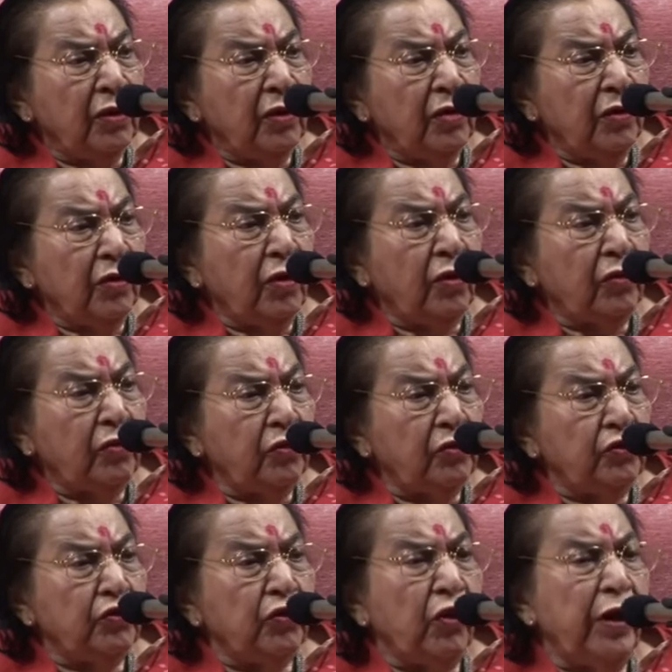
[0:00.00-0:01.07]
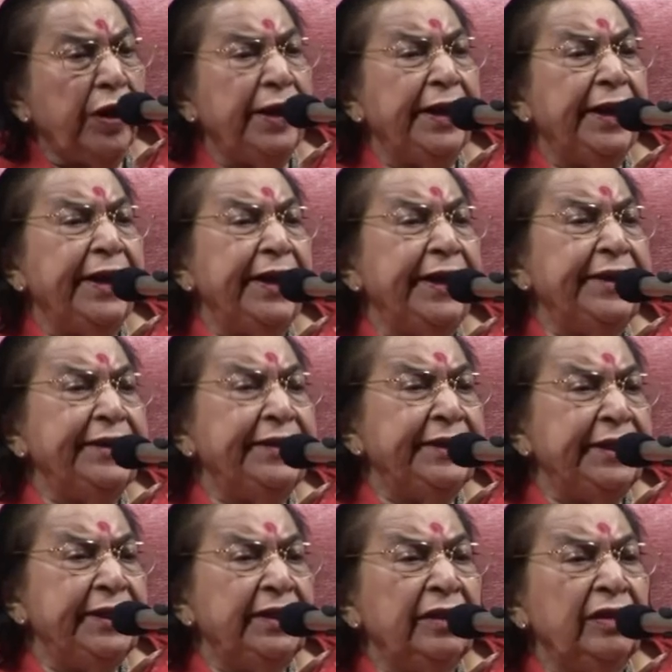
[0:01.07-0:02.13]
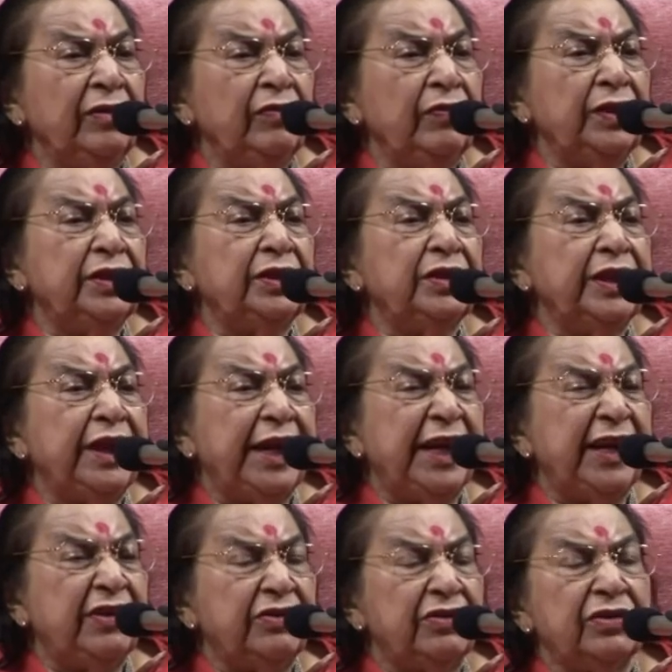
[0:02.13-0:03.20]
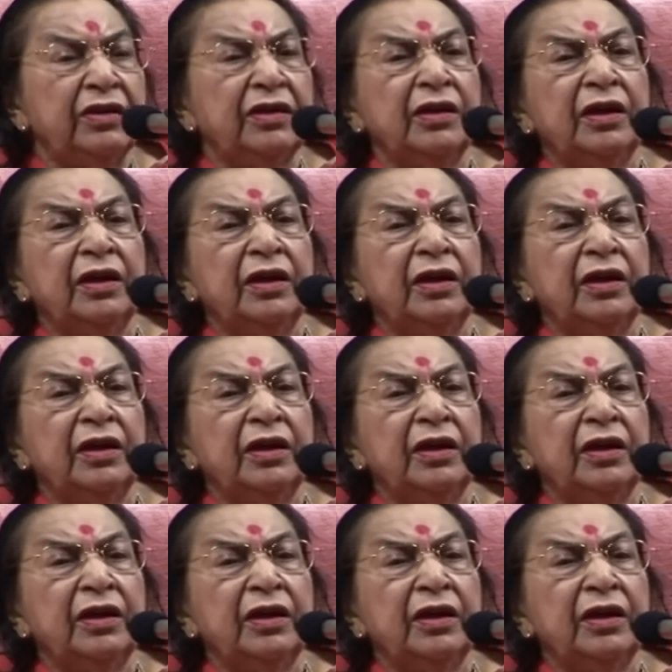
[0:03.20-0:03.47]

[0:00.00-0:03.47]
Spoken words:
not to join anything which hates,